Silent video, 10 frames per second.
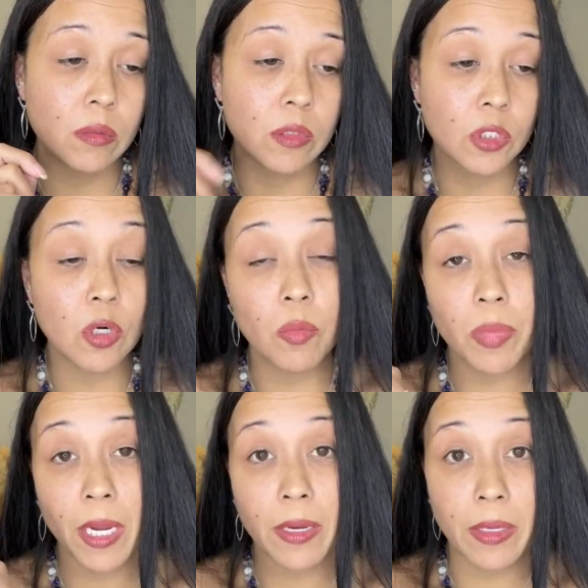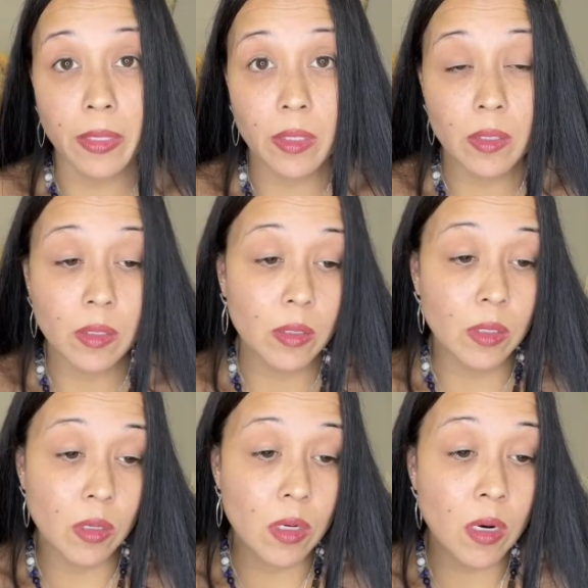Don't panic.
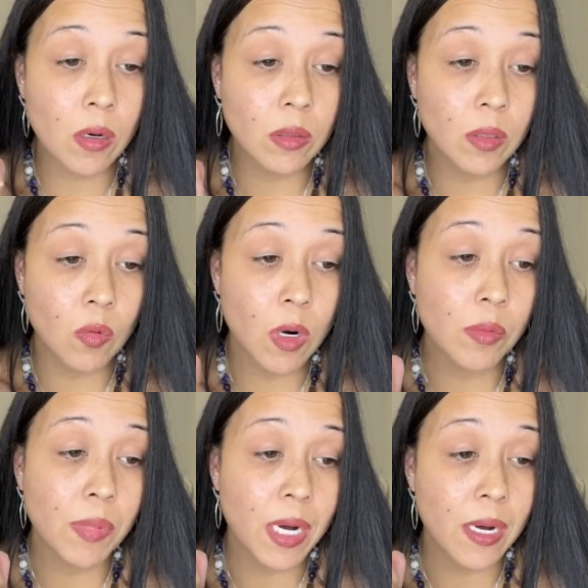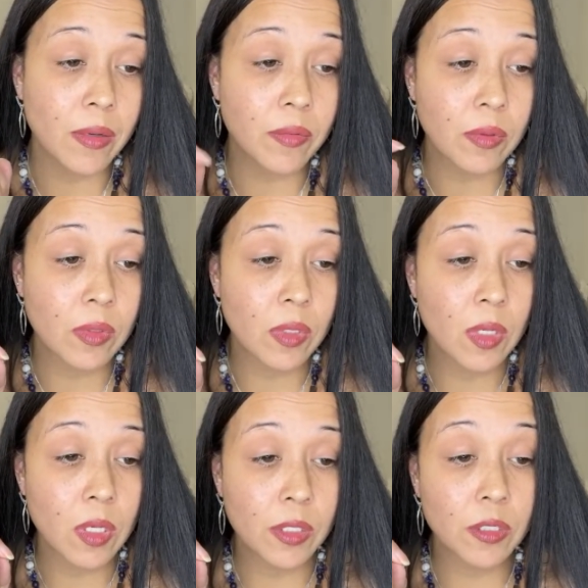You're not on the wrong path.
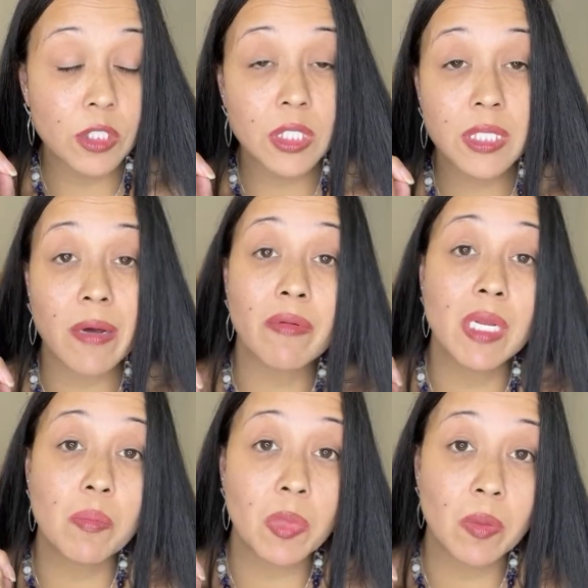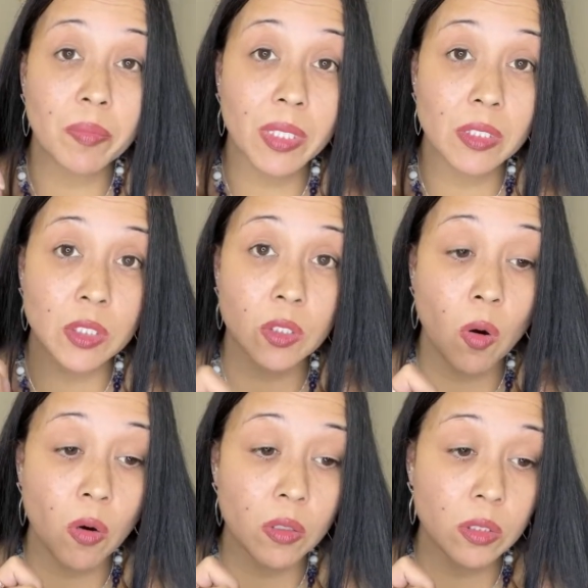You're just having a bumpy
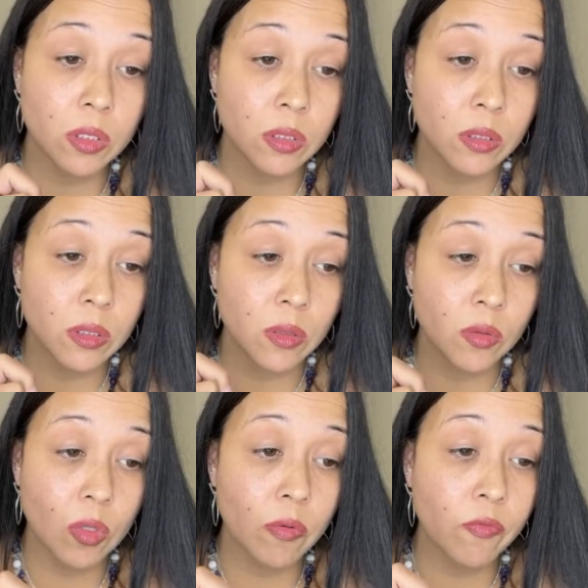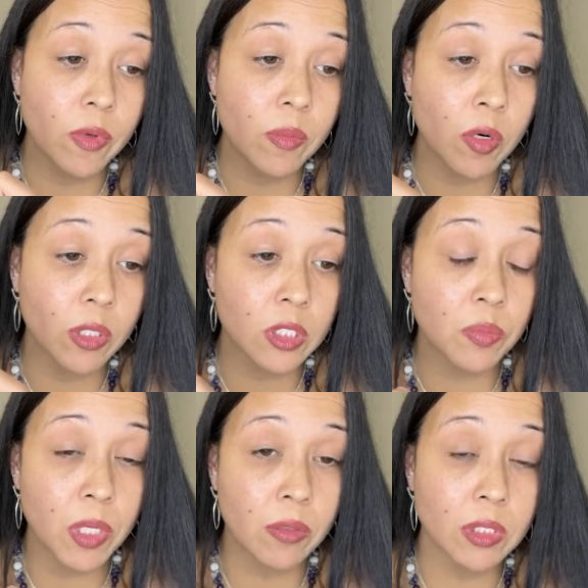start. Learn from your
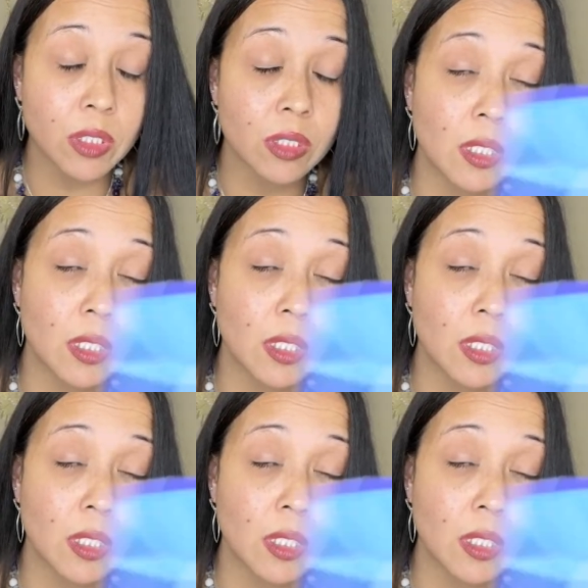experiences